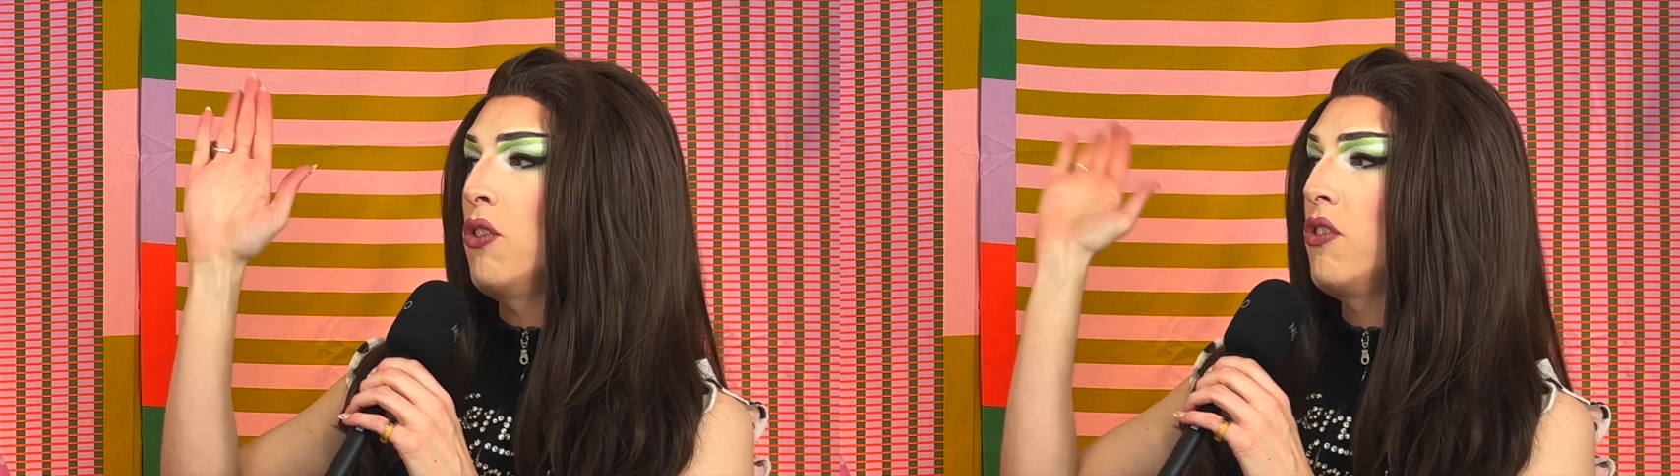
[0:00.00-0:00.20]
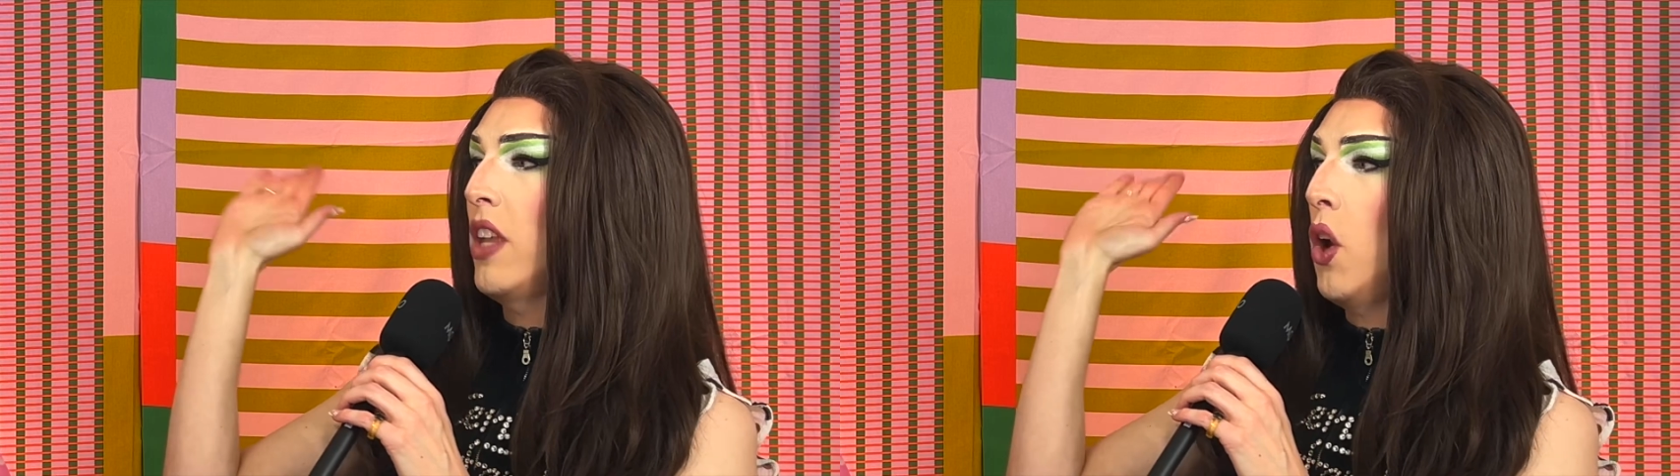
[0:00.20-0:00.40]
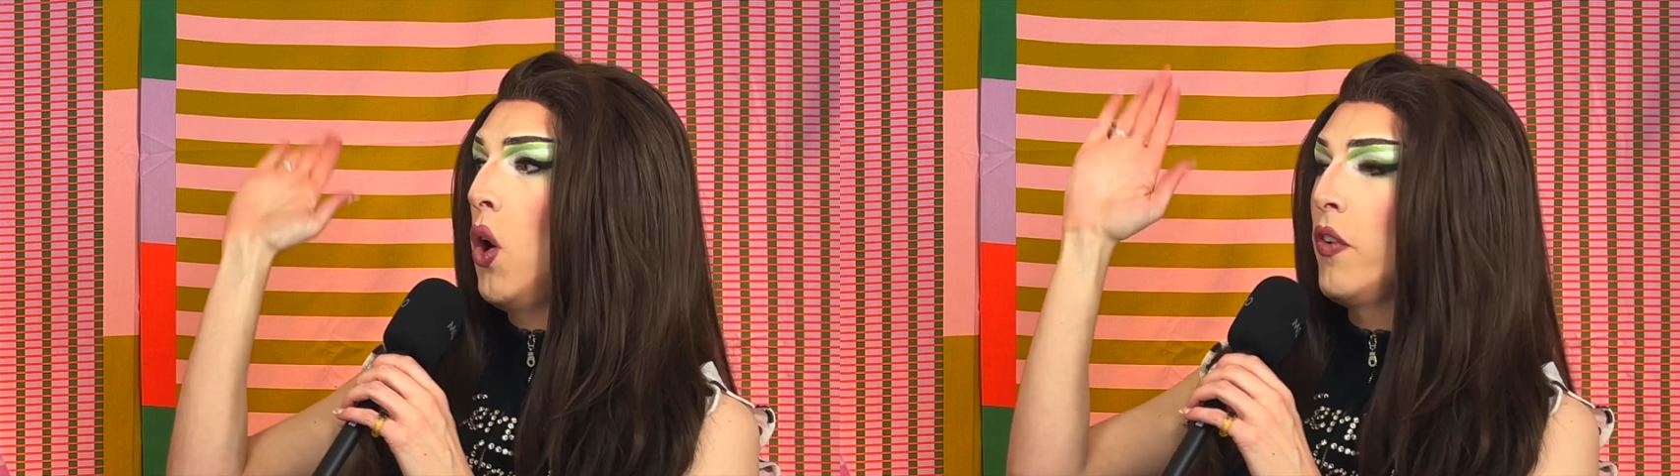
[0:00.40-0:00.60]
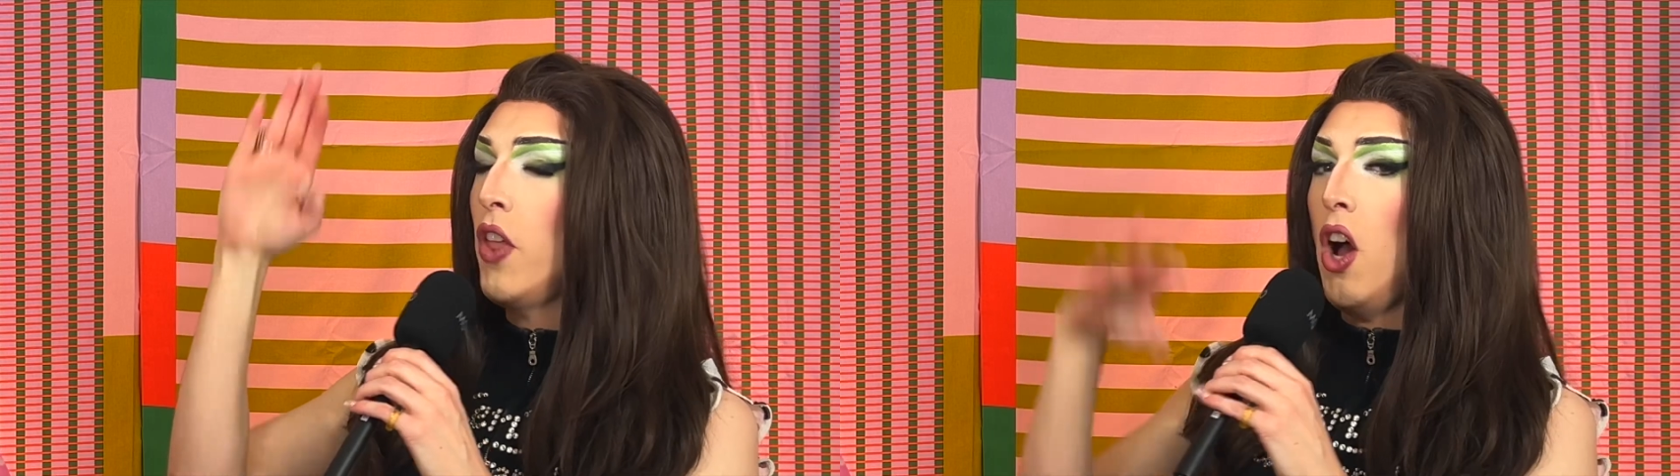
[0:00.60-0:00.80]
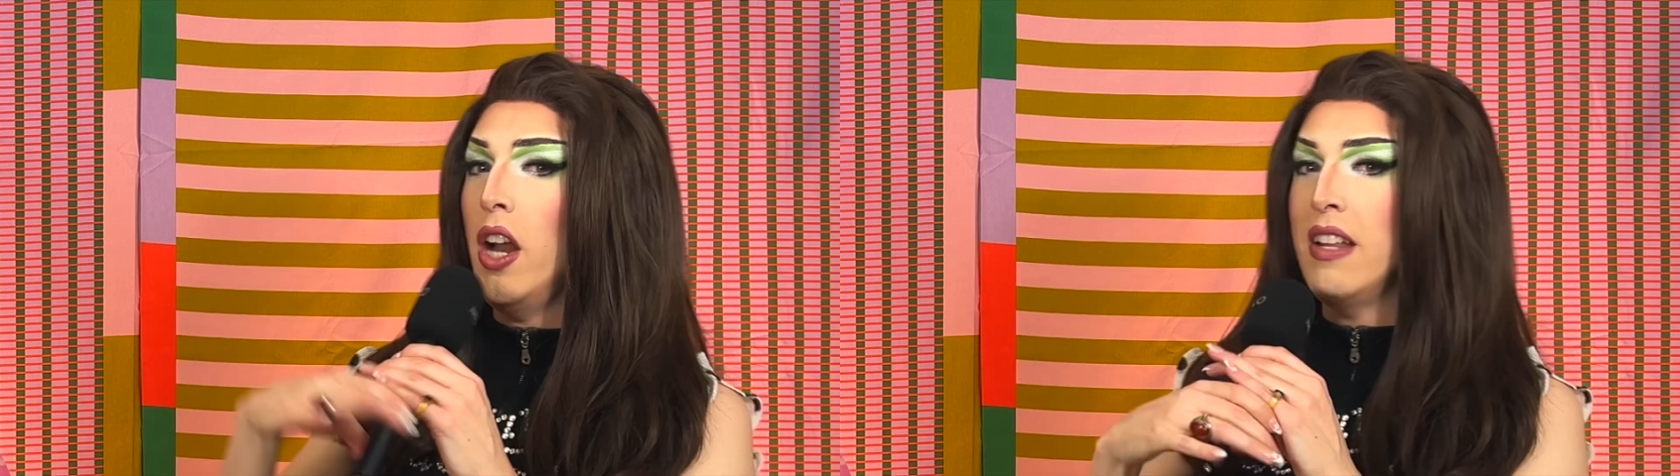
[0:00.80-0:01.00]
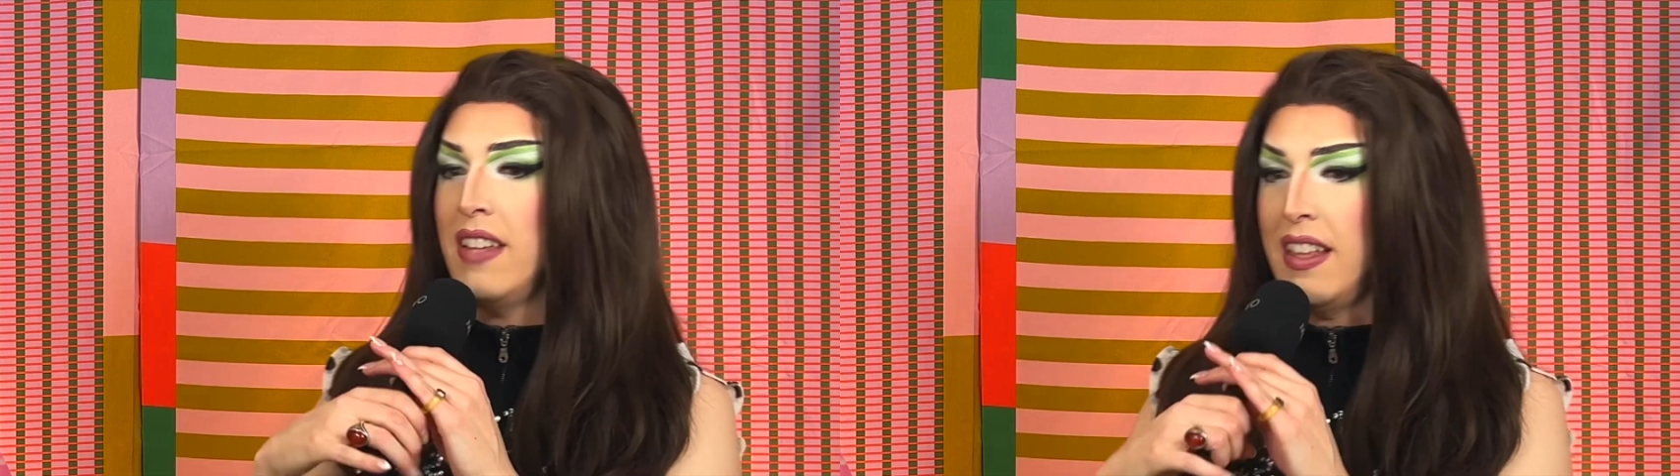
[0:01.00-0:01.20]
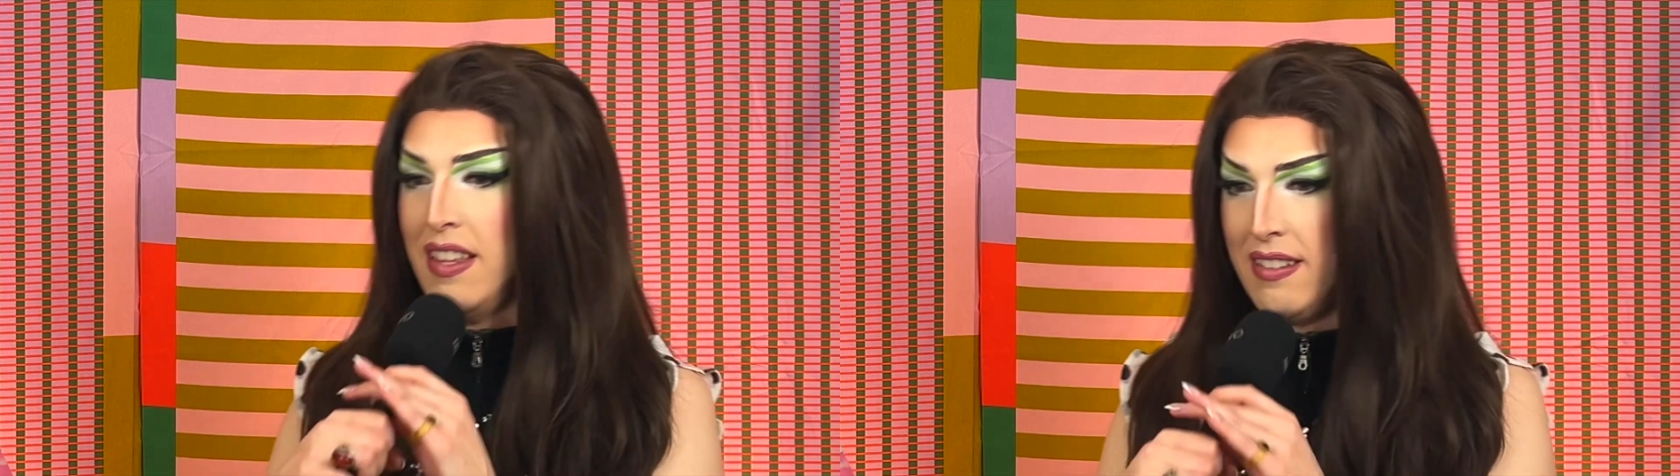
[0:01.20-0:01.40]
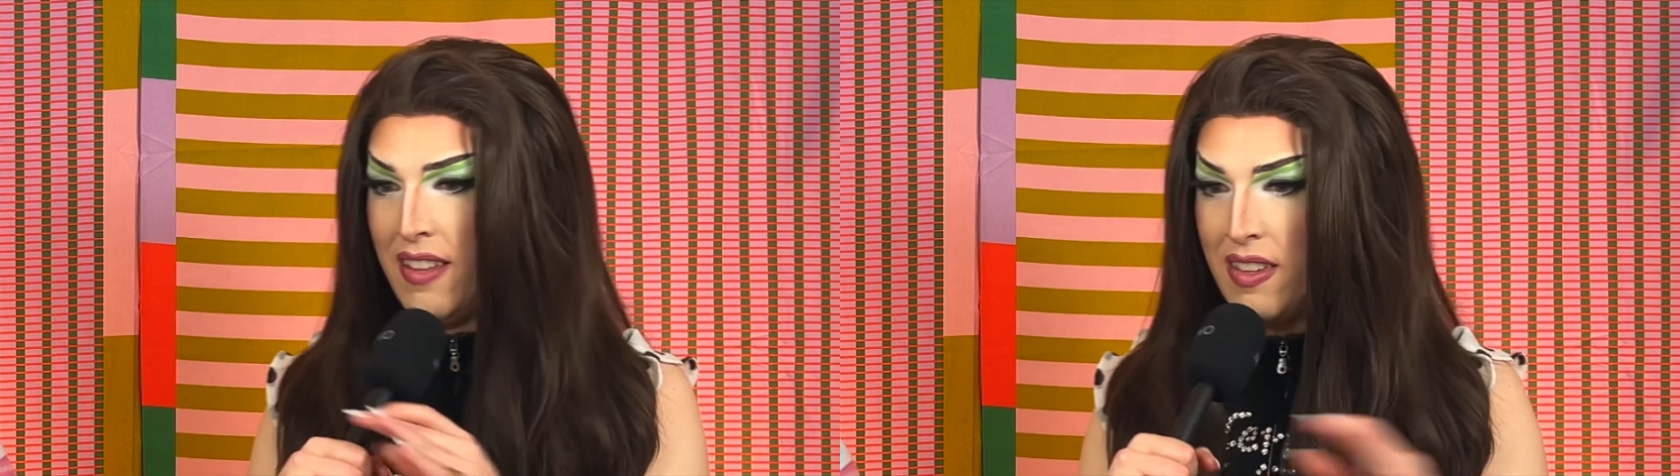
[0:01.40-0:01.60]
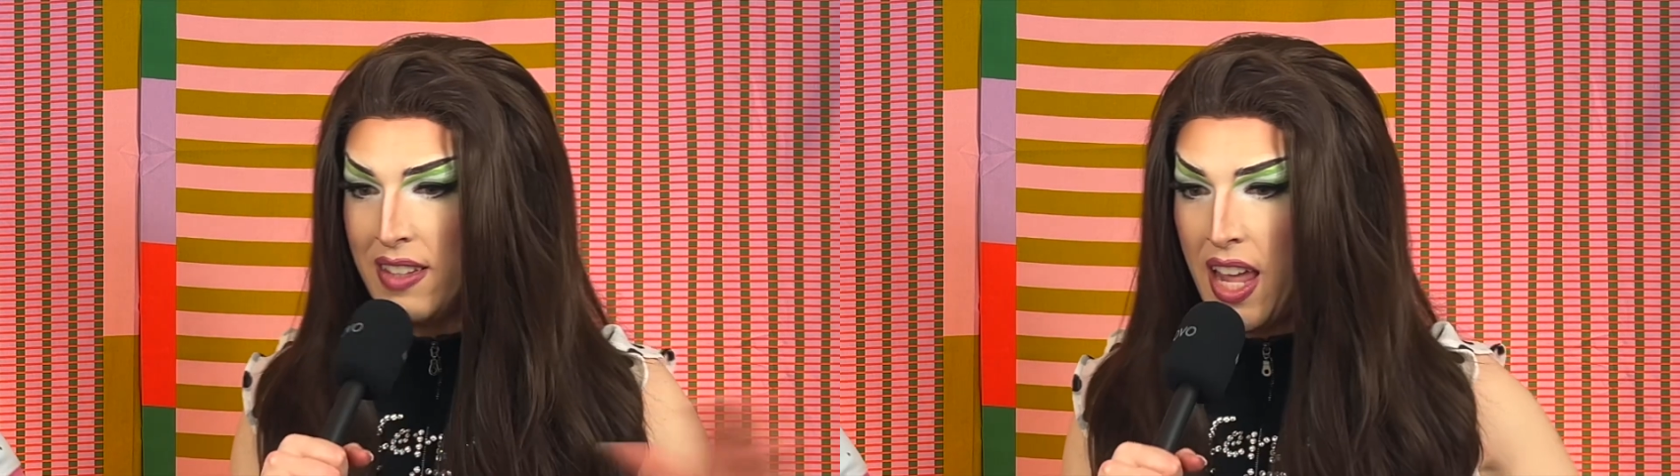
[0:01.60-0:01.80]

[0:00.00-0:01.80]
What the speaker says: so it's like over the audience like this in this